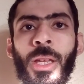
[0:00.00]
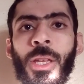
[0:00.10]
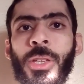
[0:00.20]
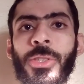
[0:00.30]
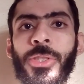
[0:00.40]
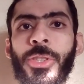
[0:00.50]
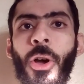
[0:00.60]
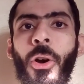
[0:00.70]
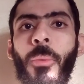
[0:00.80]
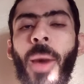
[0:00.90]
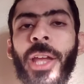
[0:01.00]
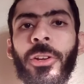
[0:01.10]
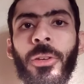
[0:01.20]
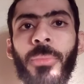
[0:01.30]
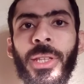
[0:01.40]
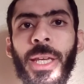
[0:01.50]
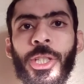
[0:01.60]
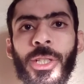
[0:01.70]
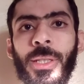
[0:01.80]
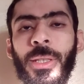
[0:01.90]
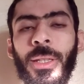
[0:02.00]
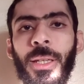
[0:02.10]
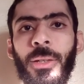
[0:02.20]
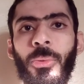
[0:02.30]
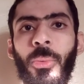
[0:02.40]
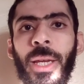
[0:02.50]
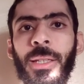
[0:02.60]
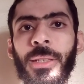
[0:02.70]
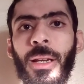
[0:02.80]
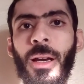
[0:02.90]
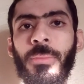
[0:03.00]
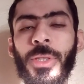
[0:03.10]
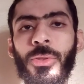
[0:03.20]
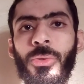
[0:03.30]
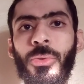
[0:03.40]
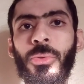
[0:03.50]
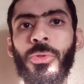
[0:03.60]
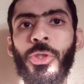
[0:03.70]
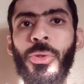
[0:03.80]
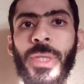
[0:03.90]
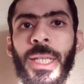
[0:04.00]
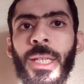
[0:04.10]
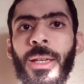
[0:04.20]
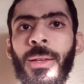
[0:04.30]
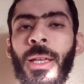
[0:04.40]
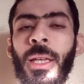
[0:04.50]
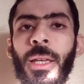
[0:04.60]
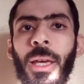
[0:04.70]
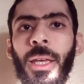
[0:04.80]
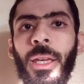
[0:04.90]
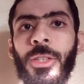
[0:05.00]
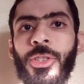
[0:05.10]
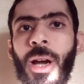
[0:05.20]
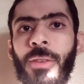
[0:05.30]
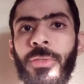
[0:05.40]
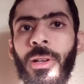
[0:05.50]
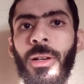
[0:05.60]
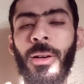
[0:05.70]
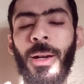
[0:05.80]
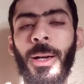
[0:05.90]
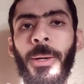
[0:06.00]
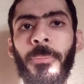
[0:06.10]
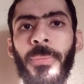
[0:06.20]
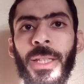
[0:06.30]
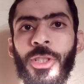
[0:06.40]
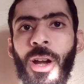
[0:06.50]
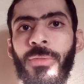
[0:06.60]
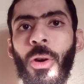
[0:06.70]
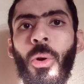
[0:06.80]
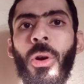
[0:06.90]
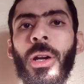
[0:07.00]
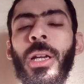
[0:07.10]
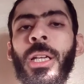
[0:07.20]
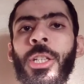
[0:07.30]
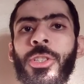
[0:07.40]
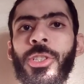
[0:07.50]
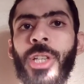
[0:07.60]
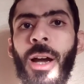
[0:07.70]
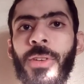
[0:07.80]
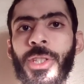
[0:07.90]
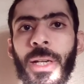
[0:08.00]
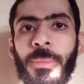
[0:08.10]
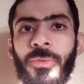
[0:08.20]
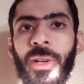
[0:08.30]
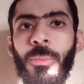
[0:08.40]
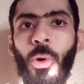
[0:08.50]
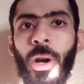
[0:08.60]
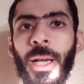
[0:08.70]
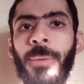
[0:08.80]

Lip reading: So my recommendation when it comes to choosing a Java or JavaScript framework